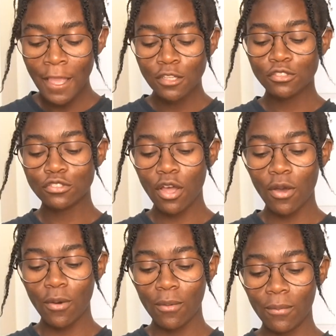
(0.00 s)

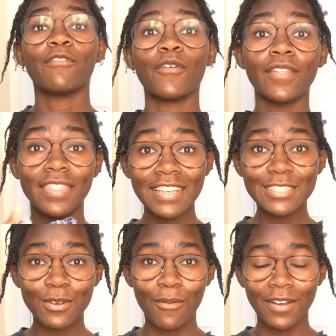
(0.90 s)
So for
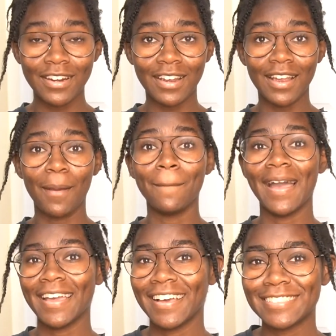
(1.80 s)
this order,
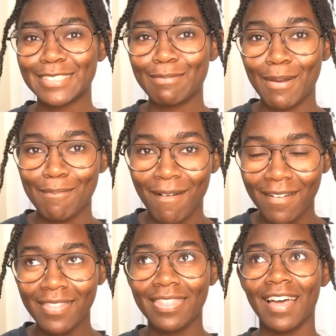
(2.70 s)
my customer
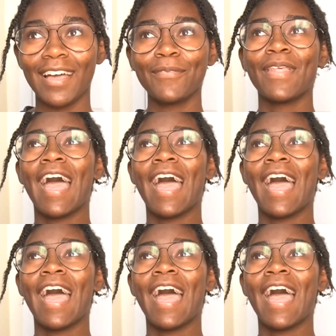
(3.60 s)
Martha,